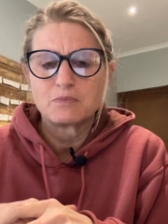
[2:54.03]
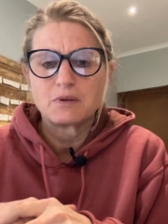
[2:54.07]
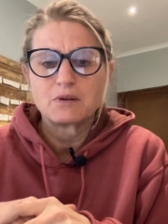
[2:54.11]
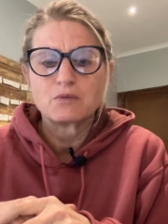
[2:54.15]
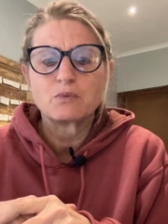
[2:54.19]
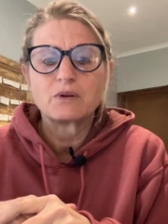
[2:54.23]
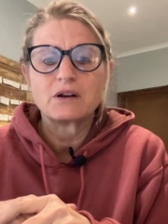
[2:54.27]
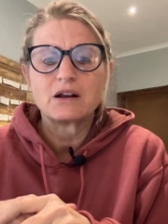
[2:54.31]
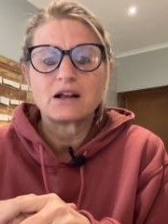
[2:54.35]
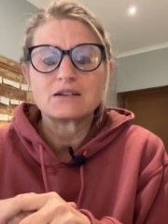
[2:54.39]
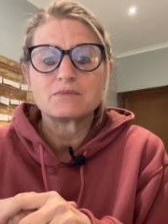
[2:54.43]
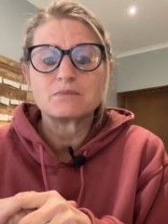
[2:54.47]
But
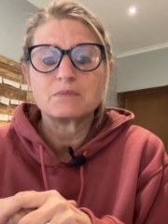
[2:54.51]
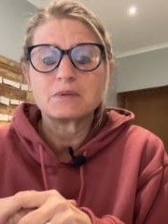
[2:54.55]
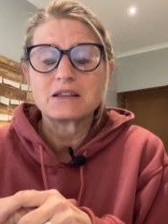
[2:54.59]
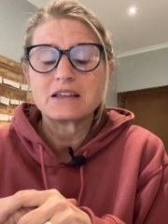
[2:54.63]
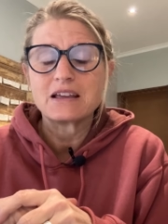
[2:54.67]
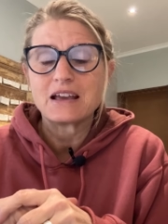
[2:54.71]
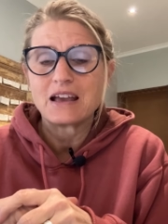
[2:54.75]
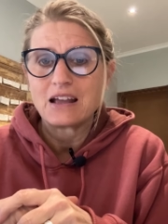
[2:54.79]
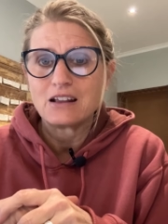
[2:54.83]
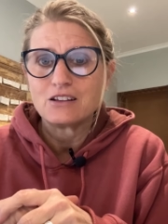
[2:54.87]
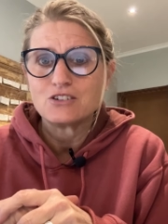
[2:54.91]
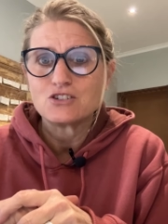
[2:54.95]
when I
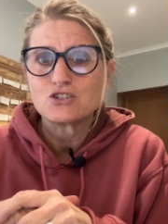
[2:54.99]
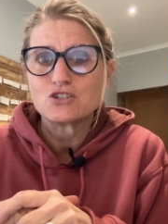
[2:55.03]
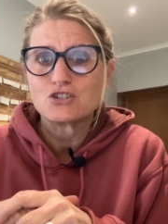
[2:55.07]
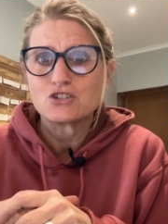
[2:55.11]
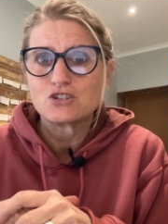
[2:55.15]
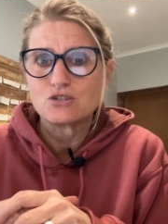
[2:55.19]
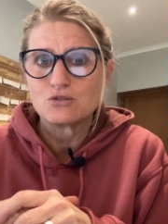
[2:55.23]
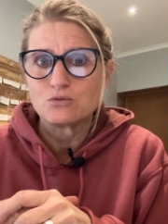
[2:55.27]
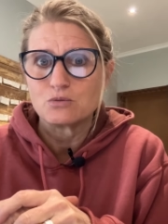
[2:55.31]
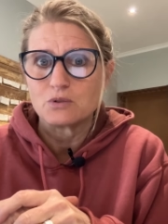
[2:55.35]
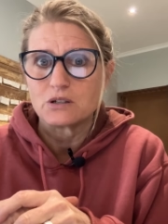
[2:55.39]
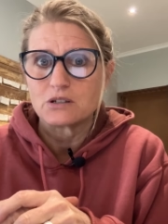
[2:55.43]
began to
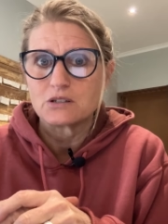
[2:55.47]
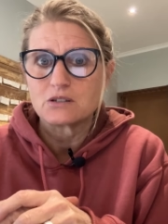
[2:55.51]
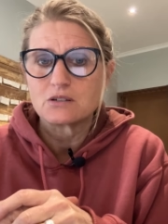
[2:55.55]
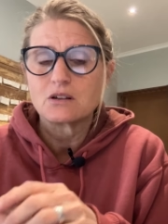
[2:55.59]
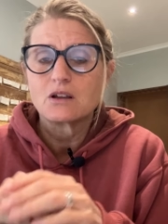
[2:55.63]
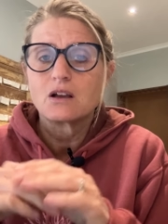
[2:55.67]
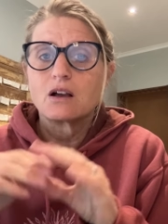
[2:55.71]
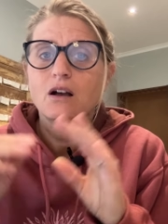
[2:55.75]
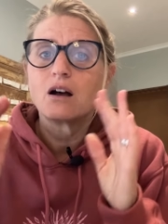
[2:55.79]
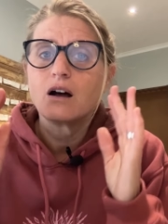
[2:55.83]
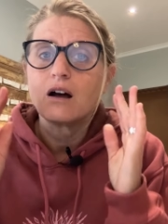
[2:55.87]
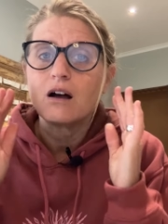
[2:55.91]
do it,
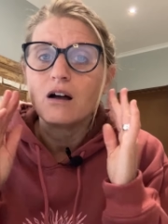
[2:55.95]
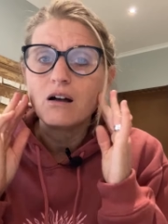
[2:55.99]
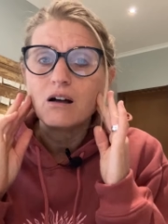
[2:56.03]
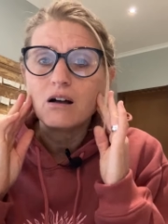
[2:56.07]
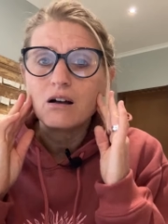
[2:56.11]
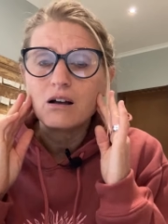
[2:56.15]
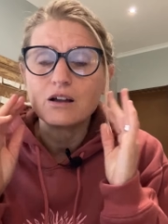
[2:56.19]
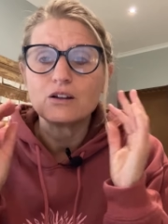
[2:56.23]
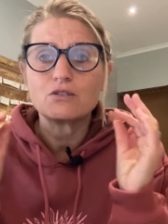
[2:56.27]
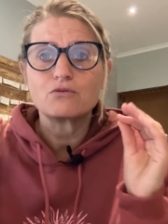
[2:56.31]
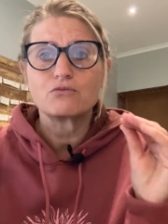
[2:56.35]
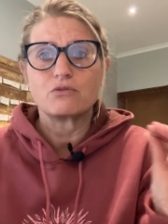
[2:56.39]

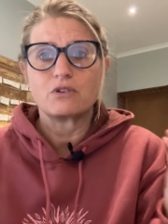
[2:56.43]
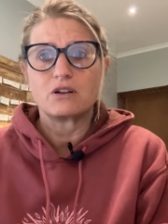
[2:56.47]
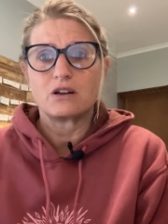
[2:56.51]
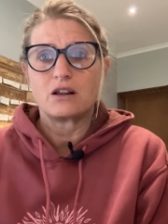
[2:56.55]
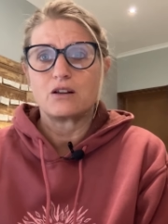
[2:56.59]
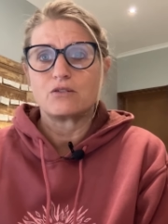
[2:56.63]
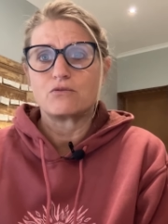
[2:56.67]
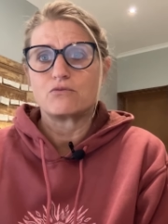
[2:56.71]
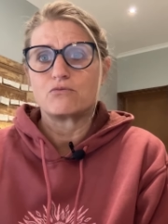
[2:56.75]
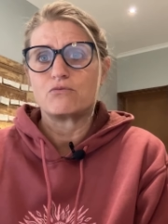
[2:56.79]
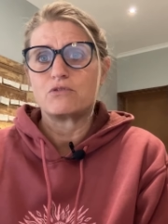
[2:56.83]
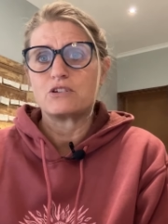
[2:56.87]

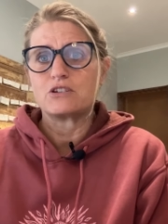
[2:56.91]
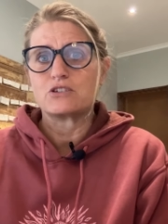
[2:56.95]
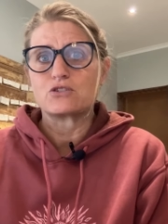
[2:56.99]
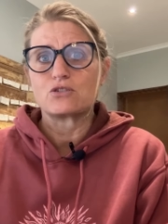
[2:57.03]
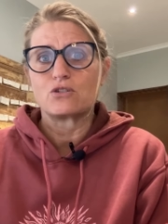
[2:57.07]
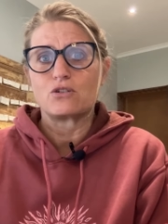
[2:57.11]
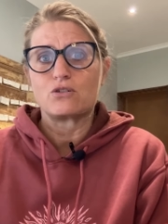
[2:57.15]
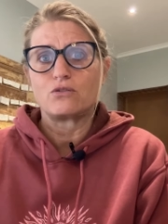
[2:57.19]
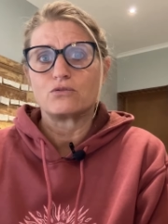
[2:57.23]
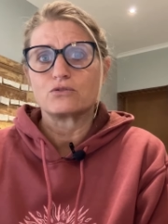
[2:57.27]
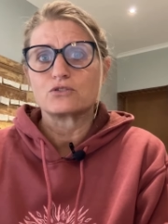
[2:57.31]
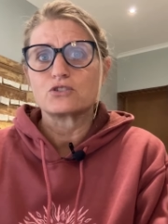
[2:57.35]
it
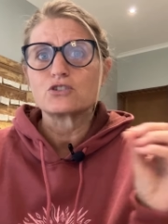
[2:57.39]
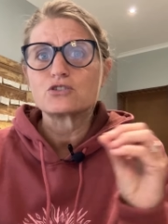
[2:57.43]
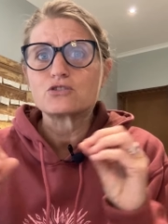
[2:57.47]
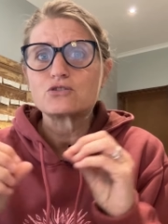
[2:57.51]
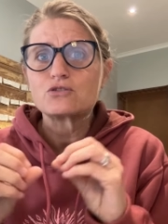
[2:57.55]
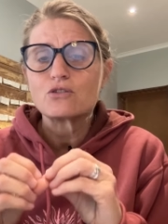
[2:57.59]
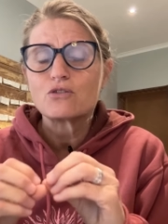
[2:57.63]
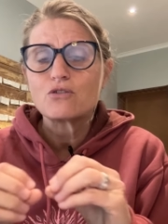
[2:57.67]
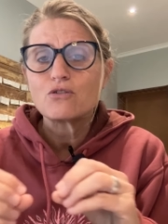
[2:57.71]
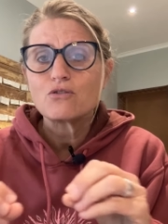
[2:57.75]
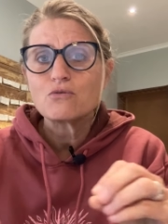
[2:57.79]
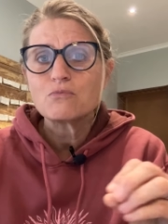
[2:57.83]
resolved
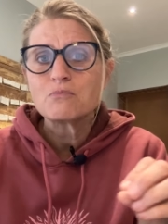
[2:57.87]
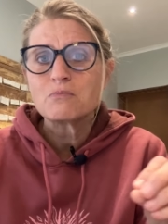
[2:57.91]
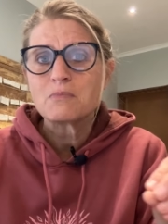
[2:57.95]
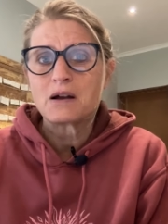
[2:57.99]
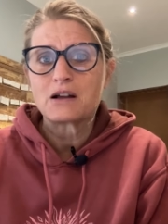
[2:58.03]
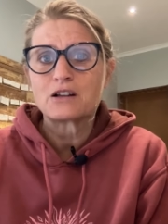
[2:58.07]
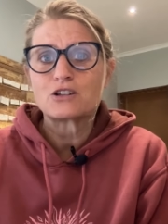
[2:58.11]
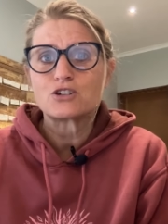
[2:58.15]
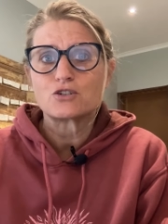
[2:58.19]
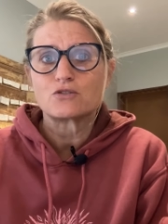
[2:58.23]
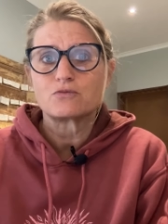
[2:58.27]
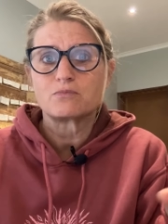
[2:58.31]
so
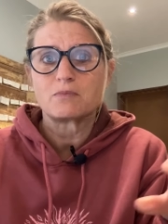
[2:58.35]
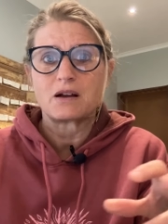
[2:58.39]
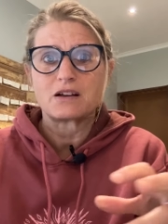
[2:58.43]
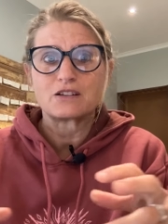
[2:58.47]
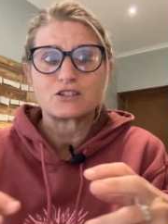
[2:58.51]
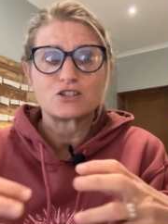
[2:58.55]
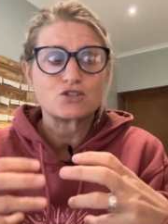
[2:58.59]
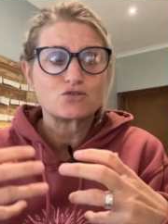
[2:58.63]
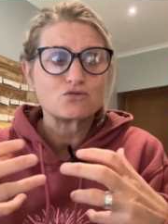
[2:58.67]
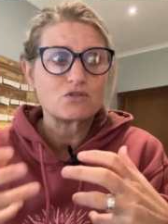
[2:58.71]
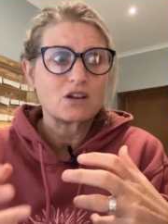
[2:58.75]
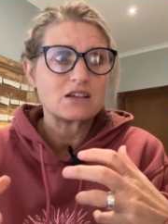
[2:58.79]
much of my
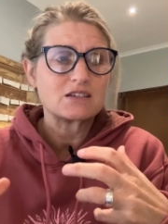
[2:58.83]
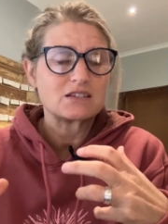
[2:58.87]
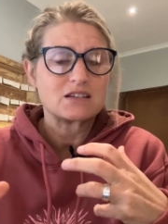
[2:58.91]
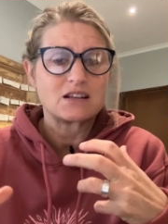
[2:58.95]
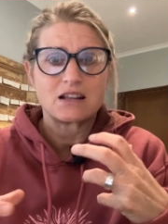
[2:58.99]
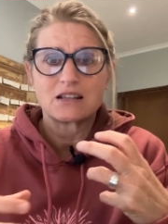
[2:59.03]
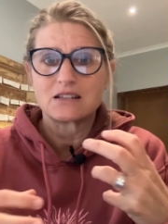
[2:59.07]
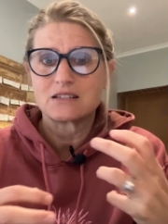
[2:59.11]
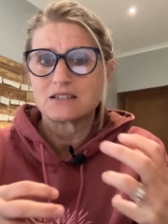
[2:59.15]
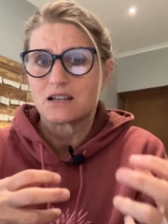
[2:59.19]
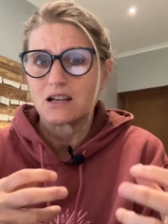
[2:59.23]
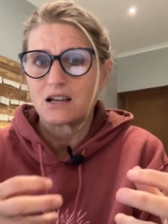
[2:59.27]
stress and
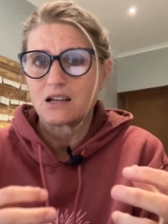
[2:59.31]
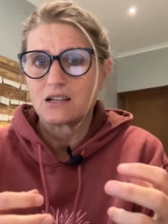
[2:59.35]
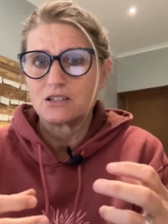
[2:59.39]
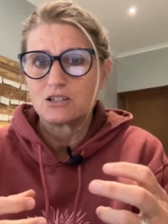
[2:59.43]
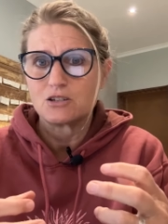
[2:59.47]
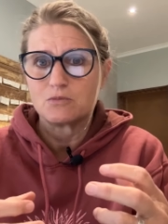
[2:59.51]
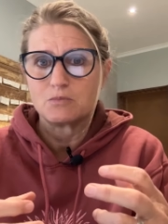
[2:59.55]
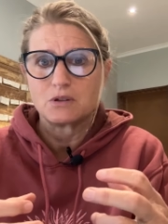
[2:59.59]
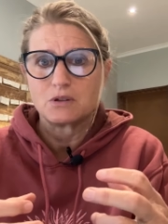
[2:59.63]
anxiety,